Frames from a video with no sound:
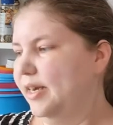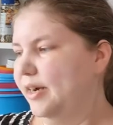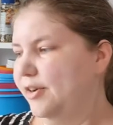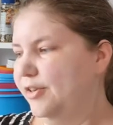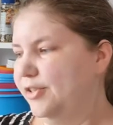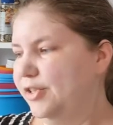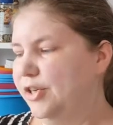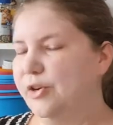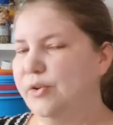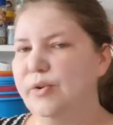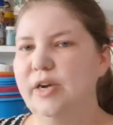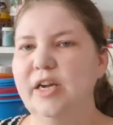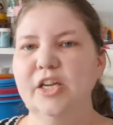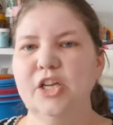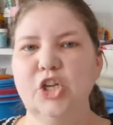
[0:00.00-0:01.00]
Also,
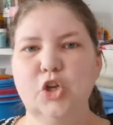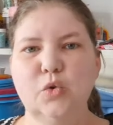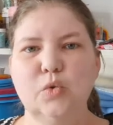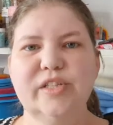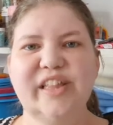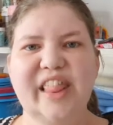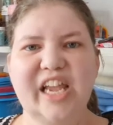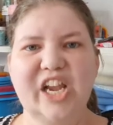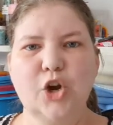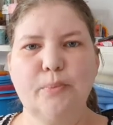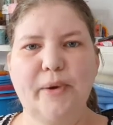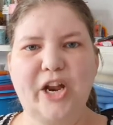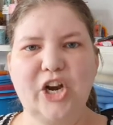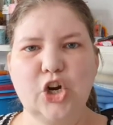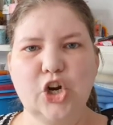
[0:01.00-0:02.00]
use thicker
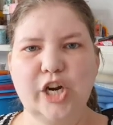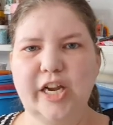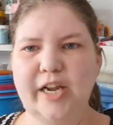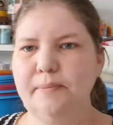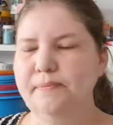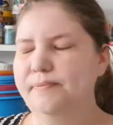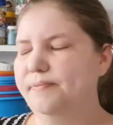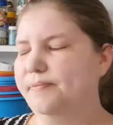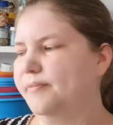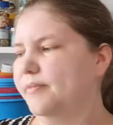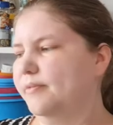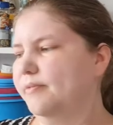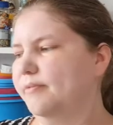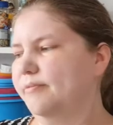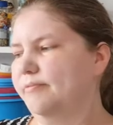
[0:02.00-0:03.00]
buttercream.
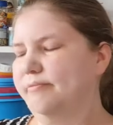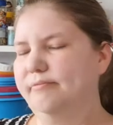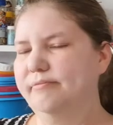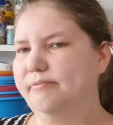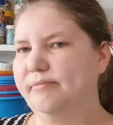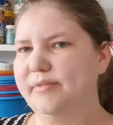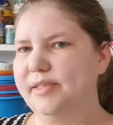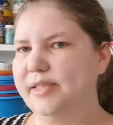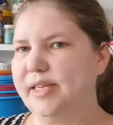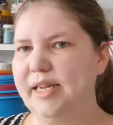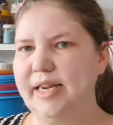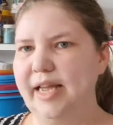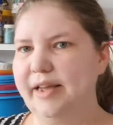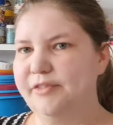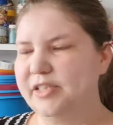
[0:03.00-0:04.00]
It's gonna
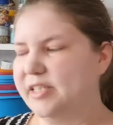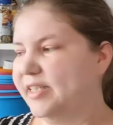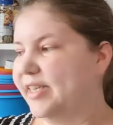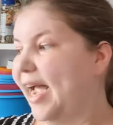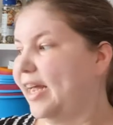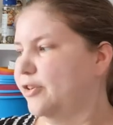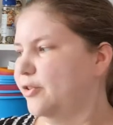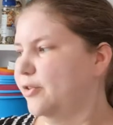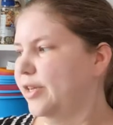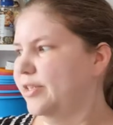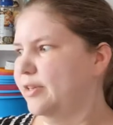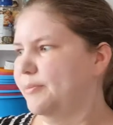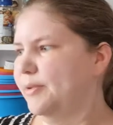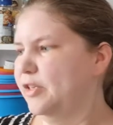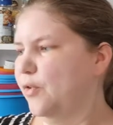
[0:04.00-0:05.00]
have it's tattooed on
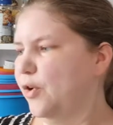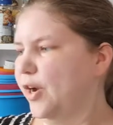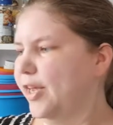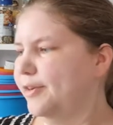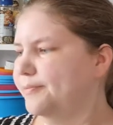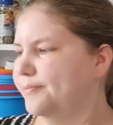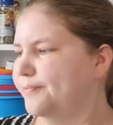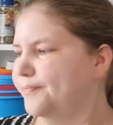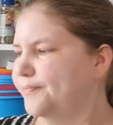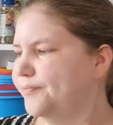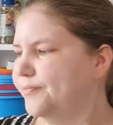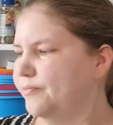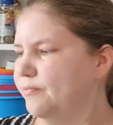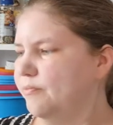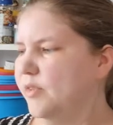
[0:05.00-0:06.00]
somebody's forehead.
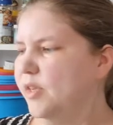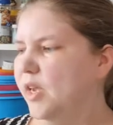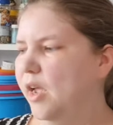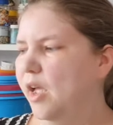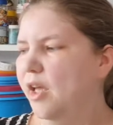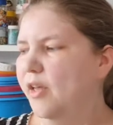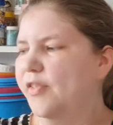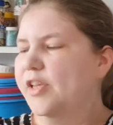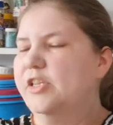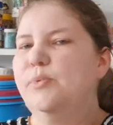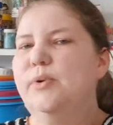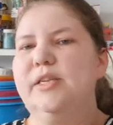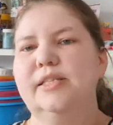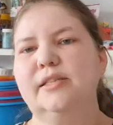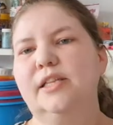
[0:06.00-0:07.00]
This
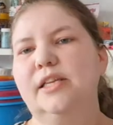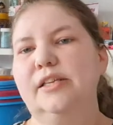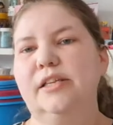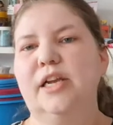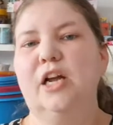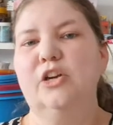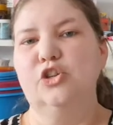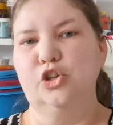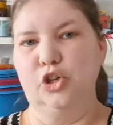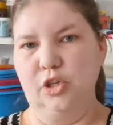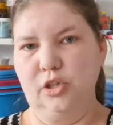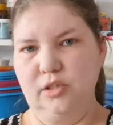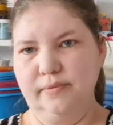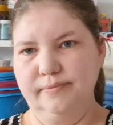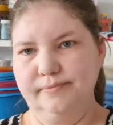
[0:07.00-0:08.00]
one is clearly
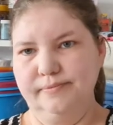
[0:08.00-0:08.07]
undercooked.